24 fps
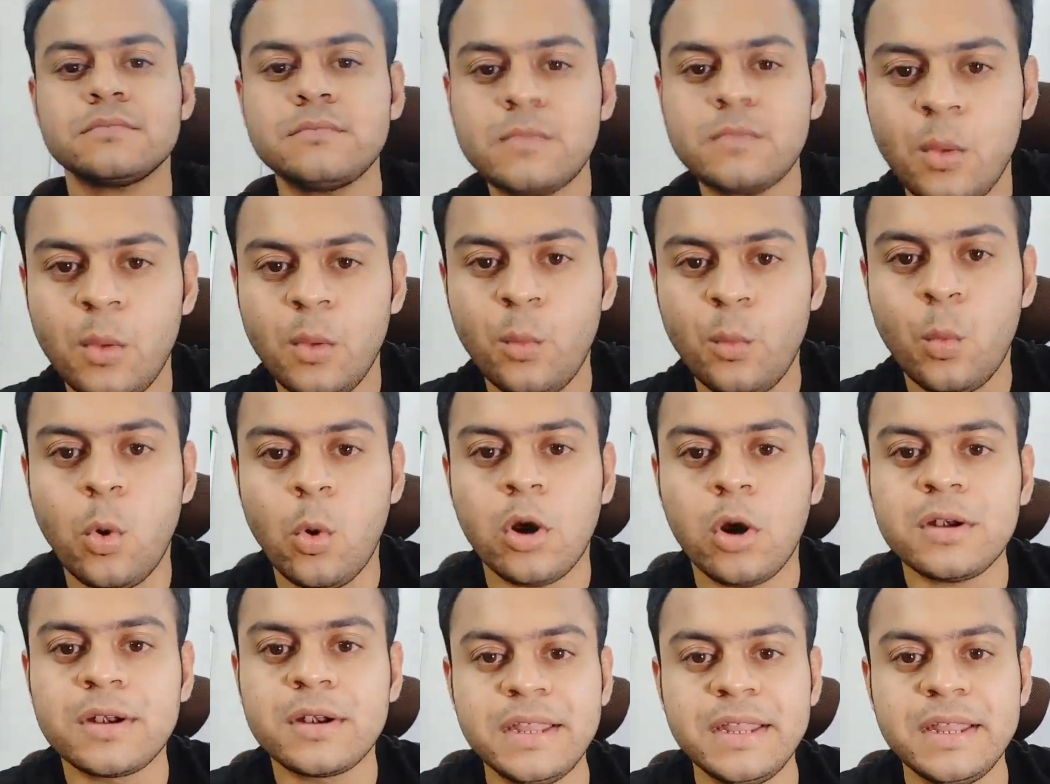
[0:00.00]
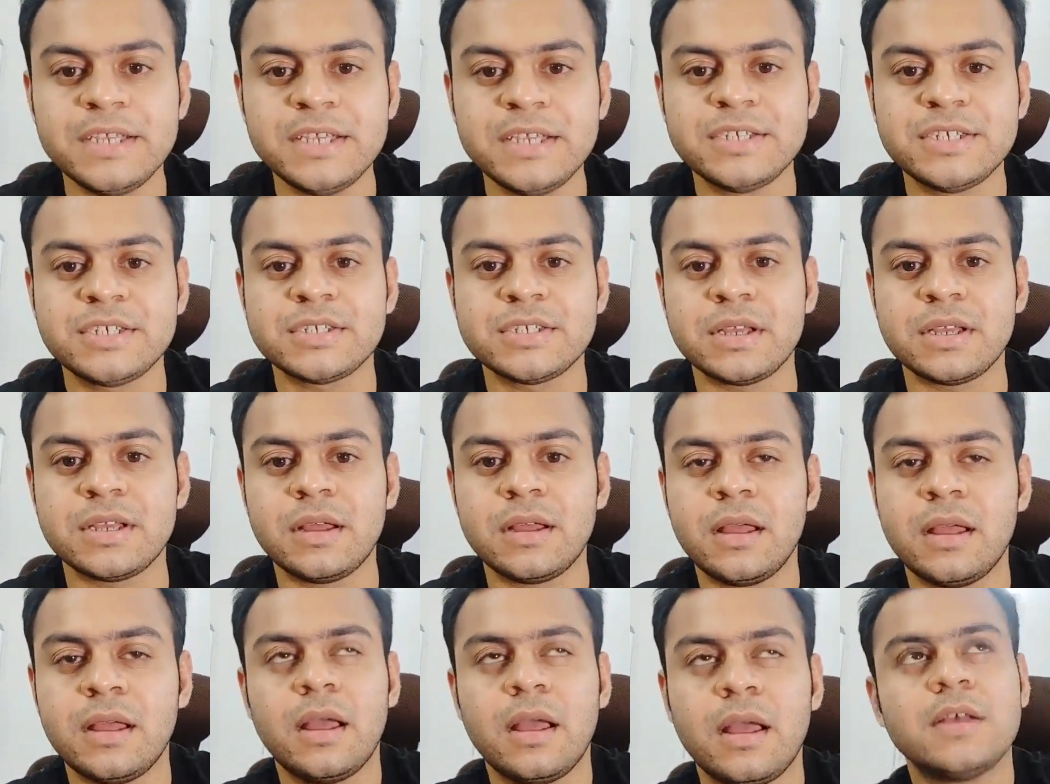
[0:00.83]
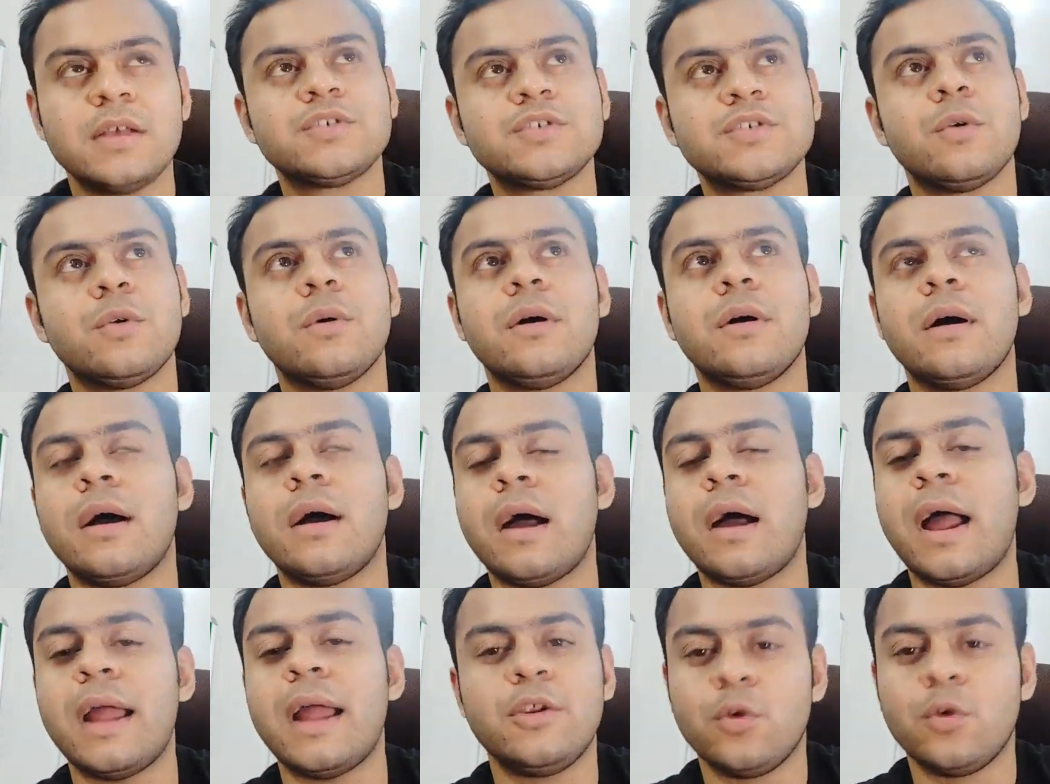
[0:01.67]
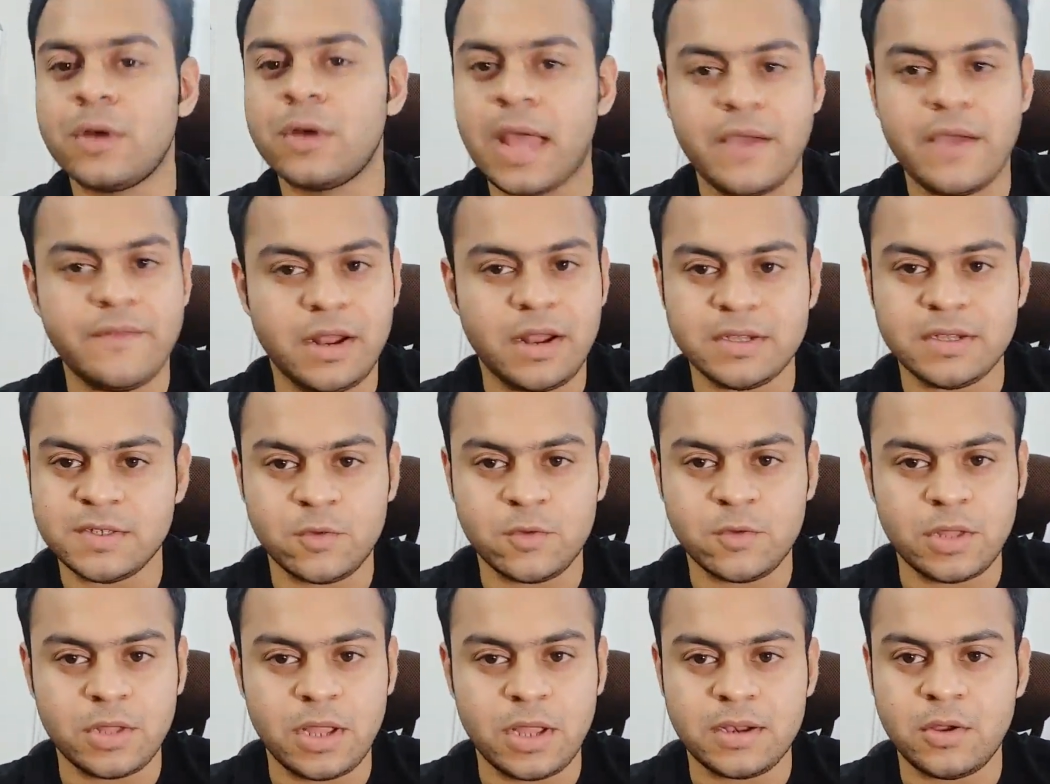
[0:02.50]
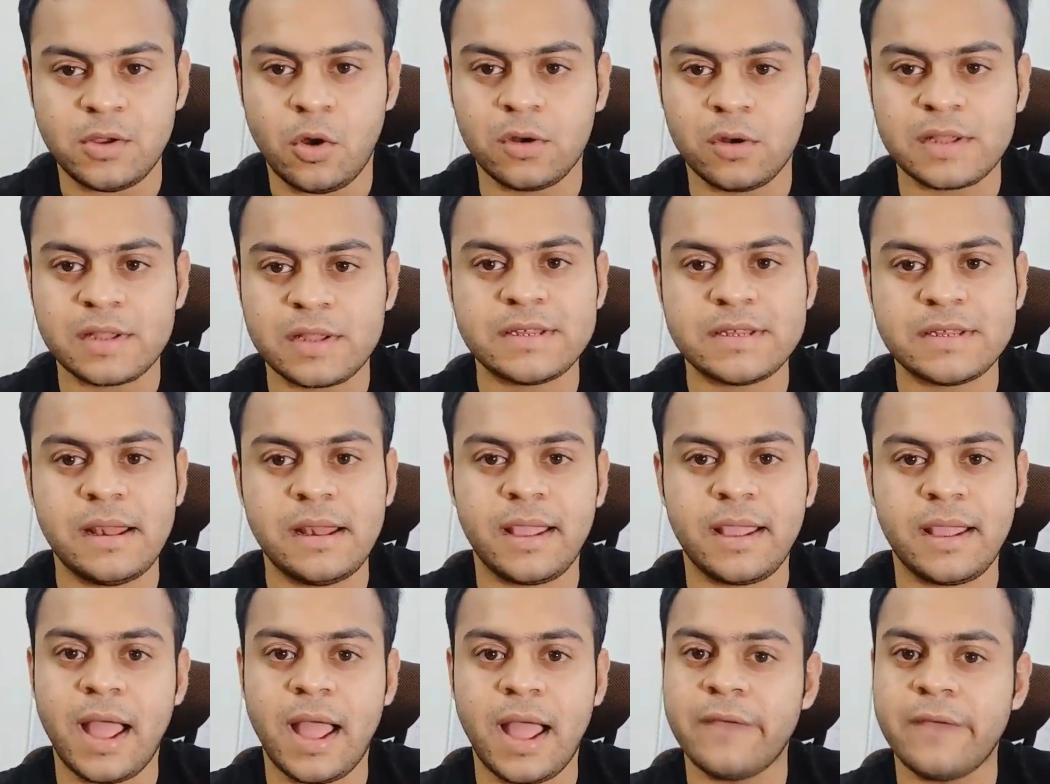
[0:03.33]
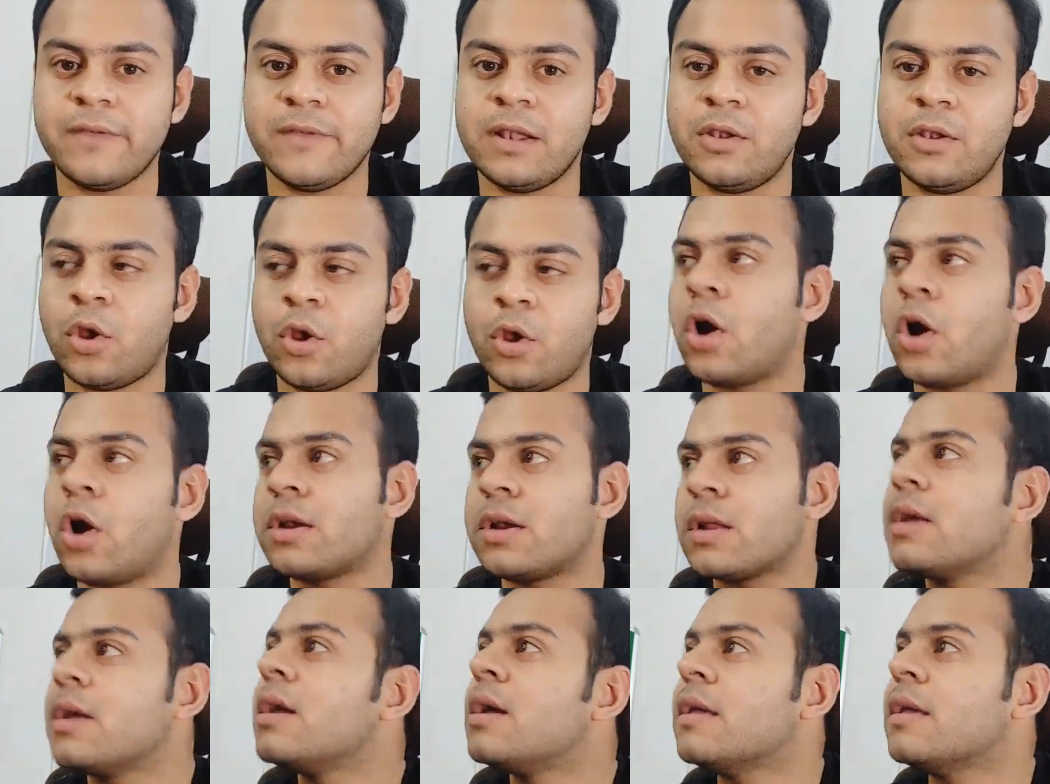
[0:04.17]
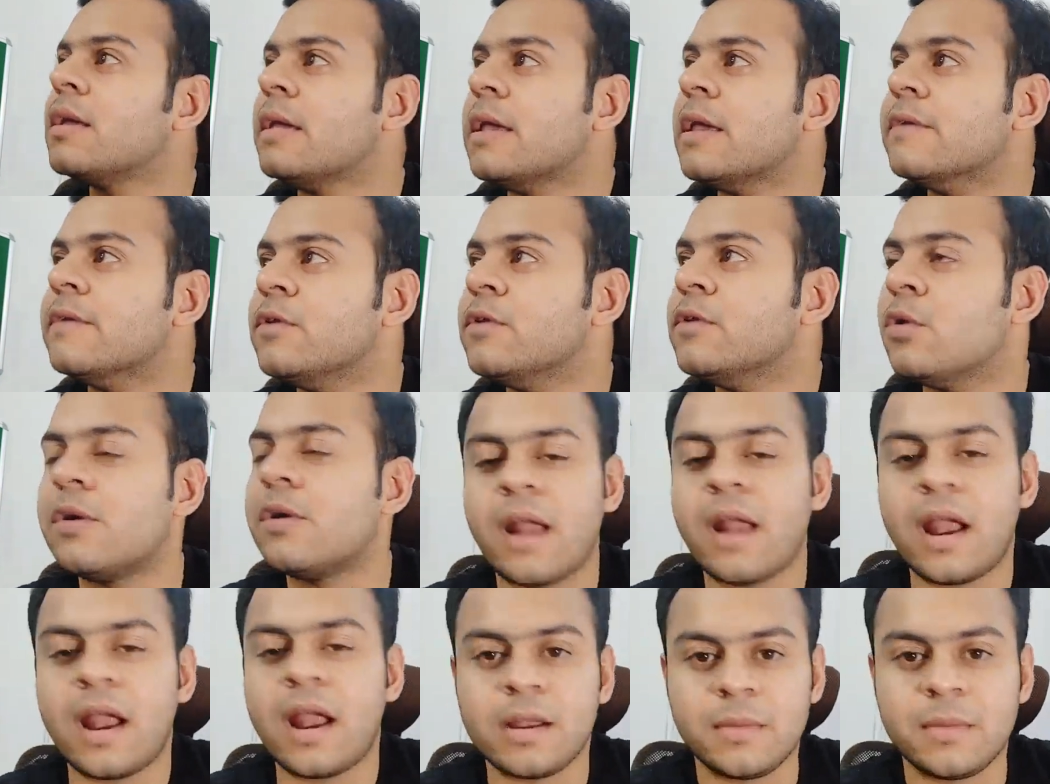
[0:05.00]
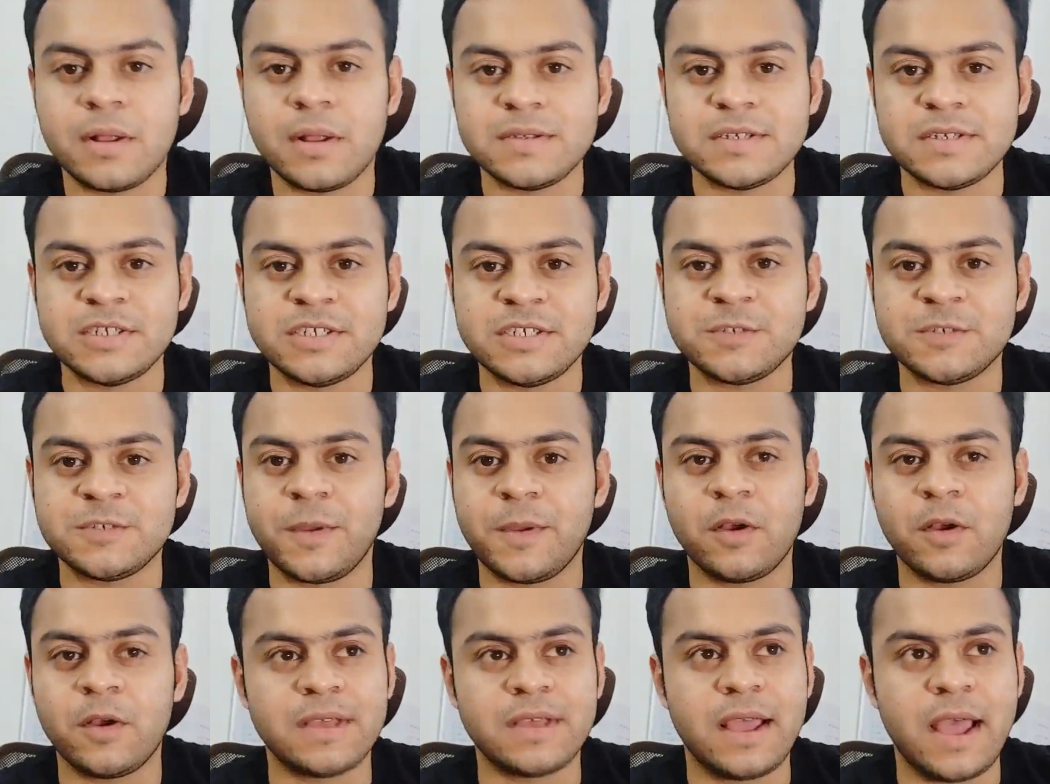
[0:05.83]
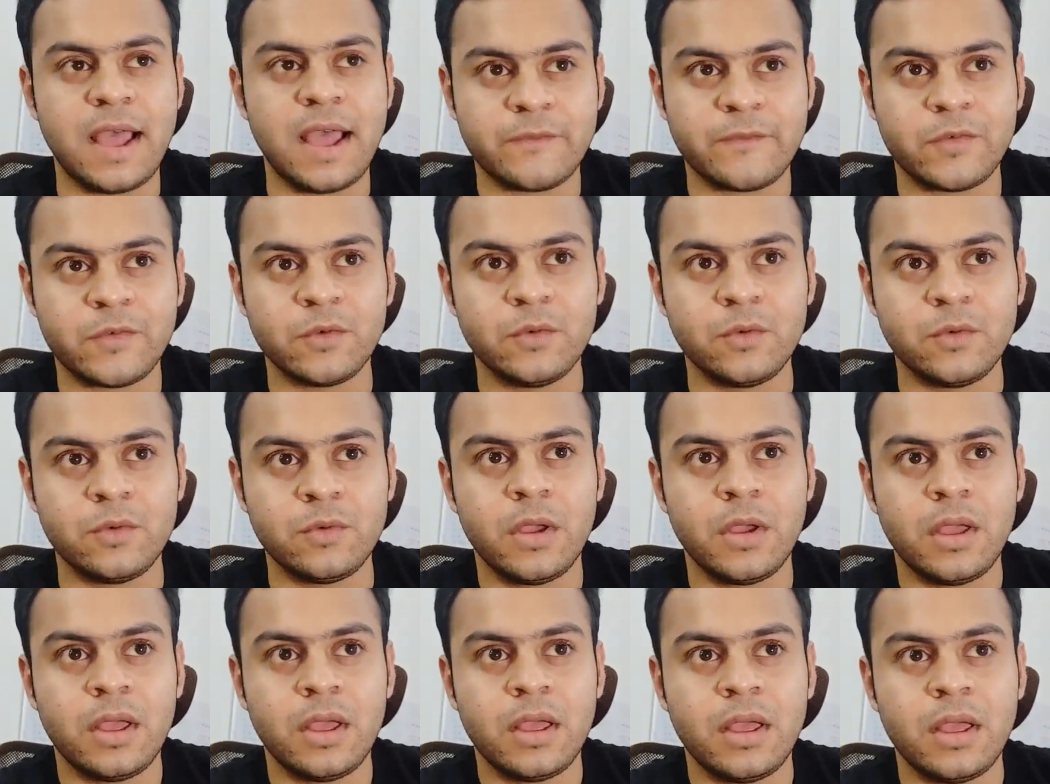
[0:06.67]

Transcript: what niche? So, I don't have an answer for that. Honestly, I will not give you a random answer just because I have to.